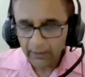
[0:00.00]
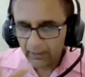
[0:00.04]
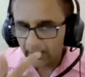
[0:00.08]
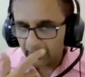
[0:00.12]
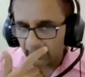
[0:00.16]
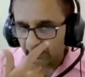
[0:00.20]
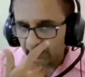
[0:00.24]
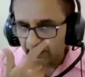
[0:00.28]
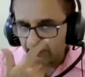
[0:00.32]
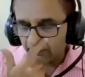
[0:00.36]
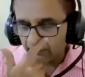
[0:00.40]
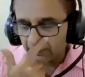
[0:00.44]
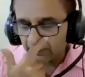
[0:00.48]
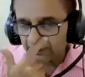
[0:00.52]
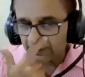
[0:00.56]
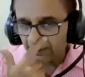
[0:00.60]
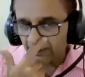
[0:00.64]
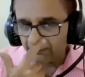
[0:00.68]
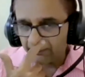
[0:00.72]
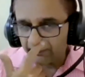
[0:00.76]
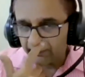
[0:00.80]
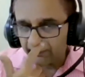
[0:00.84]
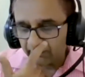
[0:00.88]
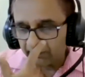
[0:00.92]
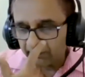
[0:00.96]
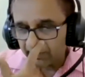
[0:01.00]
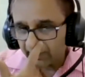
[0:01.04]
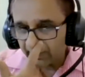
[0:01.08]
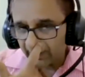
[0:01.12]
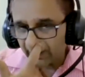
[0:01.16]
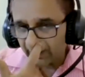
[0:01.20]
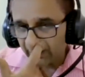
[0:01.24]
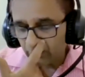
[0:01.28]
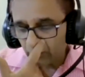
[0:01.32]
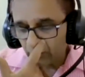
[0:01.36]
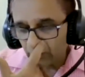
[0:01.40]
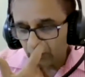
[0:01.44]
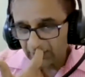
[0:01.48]
The
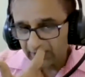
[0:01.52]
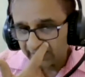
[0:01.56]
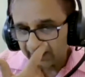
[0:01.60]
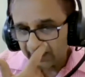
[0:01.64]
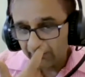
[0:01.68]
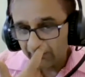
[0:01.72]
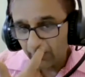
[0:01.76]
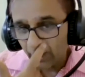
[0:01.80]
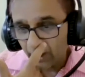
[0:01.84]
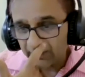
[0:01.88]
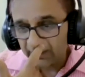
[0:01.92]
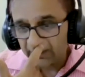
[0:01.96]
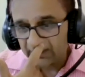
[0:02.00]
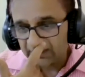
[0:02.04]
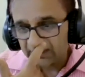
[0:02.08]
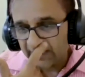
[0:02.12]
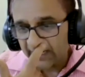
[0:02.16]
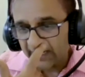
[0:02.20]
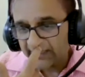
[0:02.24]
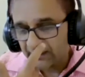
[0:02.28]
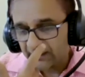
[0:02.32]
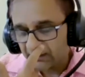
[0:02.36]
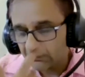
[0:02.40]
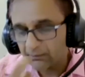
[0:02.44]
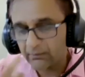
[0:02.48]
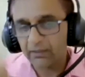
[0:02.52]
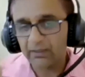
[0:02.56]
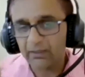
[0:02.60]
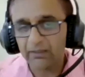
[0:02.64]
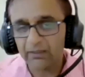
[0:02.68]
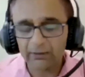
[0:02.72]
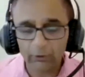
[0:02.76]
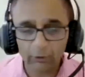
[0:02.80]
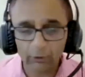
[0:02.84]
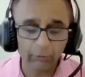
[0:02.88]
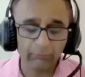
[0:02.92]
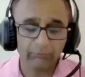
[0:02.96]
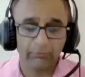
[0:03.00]
good thing about is that
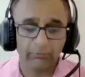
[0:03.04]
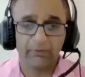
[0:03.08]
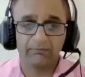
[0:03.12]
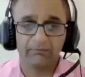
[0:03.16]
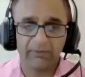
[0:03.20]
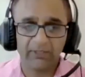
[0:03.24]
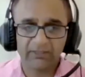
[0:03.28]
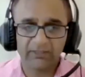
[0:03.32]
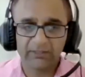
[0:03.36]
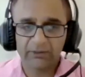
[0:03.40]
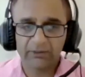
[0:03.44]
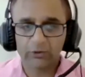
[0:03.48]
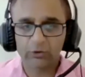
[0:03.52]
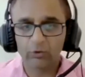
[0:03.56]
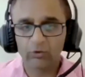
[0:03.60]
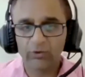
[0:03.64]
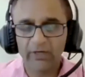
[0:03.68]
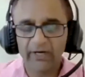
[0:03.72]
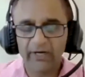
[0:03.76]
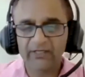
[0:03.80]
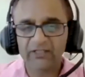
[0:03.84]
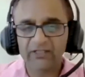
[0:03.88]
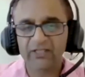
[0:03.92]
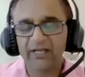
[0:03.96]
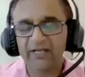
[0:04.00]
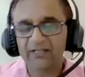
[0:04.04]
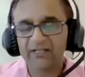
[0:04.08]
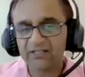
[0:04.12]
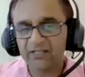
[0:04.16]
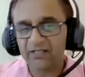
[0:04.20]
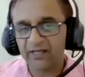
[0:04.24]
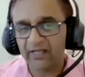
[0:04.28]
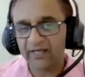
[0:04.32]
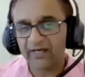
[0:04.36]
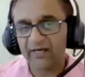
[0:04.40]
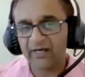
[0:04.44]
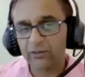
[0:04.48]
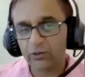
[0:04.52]
the students, they are
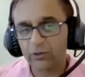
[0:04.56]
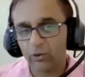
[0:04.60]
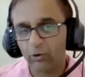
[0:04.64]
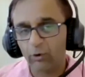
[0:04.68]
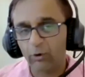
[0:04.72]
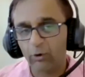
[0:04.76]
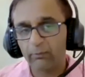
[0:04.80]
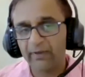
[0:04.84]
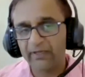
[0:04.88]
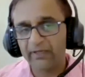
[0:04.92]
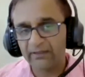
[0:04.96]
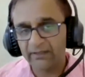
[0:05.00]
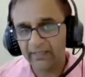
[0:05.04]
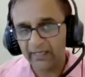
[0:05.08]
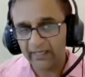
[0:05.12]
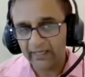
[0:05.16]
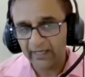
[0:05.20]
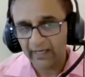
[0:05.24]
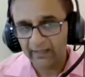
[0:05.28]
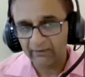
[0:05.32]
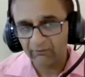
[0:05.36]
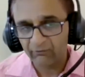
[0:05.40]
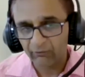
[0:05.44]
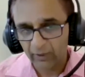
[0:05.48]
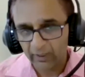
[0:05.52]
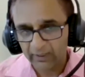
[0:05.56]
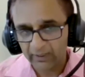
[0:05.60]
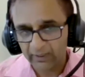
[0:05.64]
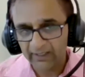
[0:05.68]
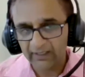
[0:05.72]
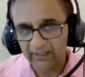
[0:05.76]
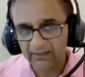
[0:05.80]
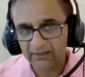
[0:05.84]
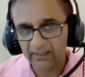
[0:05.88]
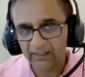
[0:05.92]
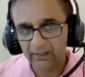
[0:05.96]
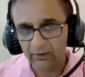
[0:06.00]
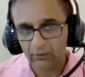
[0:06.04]
sitting at home and they can work
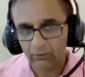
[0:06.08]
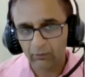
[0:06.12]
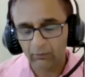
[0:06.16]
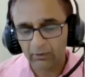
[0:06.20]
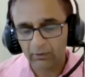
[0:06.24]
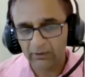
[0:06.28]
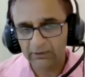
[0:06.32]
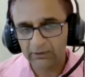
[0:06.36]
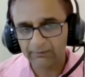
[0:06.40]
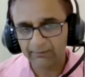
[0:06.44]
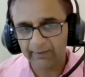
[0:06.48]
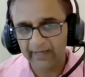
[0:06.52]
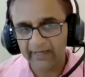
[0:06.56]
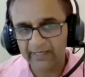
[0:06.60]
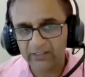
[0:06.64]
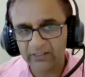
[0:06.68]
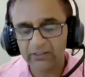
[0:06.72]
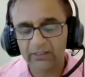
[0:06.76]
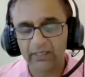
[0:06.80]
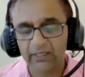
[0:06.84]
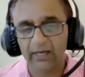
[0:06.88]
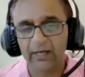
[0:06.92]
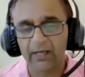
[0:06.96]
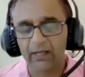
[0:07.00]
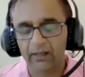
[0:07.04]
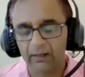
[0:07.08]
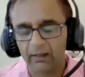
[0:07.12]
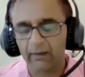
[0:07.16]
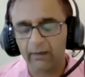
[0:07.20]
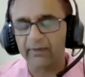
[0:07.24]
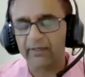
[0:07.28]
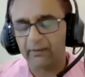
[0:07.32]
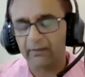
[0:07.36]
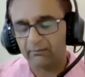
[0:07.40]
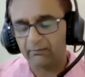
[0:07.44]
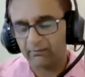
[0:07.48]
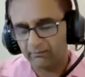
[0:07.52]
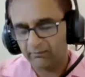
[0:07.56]
at their own space. I
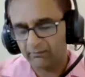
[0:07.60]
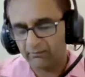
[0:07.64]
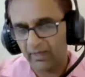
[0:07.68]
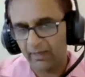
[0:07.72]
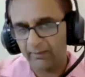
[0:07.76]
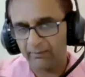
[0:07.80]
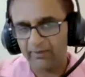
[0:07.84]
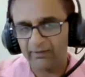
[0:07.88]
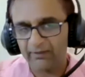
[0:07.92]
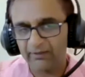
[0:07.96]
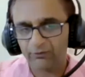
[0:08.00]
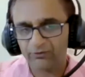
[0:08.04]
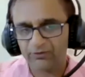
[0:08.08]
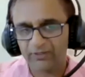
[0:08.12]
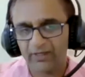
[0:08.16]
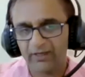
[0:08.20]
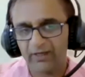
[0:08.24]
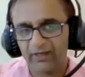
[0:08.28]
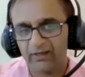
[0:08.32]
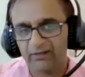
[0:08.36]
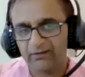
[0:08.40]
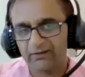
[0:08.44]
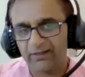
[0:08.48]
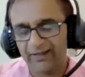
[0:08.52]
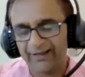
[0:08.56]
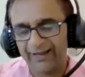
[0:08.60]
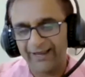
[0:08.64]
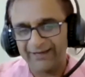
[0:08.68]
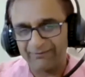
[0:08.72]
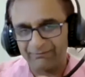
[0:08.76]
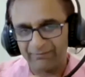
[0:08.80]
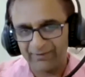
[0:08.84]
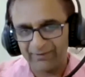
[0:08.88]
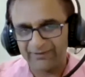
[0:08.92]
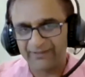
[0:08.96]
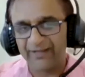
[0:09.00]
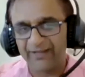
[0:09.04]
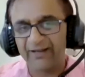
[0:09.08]
mean to say, they can
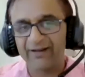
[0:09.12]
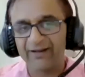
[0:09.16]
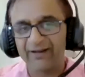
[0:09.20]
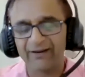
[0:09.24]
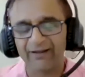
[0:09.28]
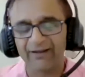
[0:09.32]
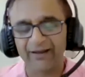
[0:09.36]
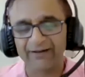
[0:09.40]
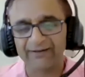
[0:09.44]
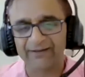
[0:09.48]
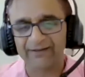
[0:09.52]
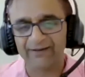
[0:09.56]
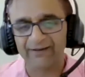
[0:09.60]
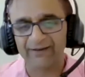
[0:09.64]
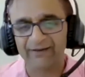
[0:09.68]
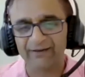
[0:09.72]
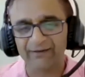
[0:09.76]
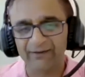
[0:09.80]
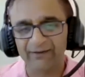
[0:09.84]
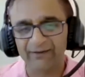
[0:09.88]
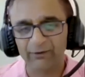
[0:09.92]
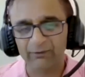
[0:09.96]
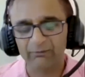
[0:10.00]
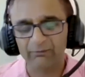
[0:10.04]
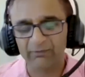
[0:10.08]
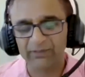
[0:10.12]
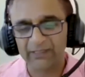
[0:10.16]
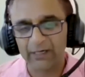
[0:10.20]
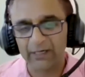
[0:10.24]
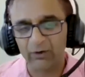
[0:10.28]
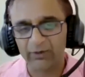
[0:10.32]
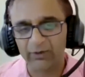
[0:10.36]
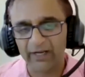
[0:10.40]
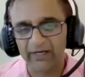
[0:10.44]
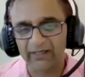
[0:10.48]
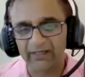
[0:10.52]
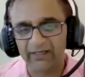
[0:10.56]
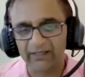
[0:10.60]
be there at
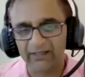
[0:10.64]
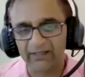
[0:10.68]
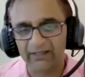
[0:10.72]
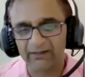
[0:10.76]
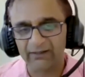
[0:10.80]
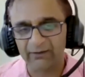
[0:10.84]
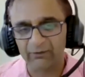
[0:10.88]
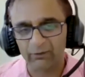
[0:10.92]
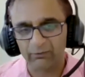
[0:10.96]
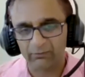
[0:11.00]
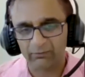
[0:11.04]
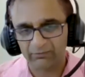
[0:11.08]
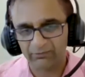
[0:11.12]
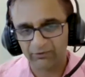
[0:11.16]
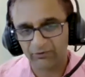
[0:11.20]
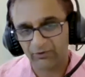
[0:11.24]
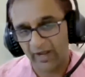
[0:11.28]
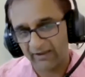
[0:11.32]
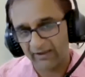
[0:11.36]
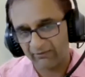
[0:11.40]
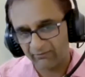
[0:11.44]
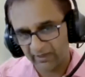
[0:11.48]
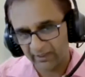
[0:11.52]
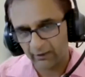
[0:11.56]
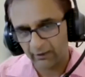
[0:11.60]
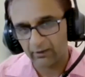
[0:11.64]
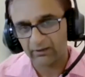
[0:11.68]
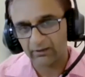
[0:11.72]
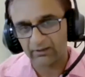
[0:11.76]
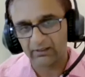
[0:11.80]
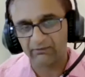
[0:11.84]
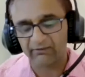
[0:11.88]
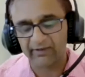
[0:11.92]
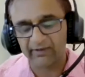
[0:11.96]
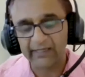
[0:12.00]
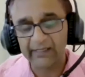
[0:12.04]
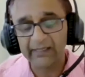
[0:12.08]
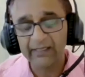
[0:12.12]
without any driving all
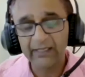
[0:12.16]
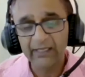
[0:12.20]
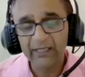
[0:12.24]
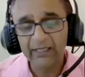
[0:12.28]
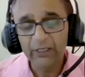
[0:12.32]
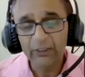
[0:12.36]
the way.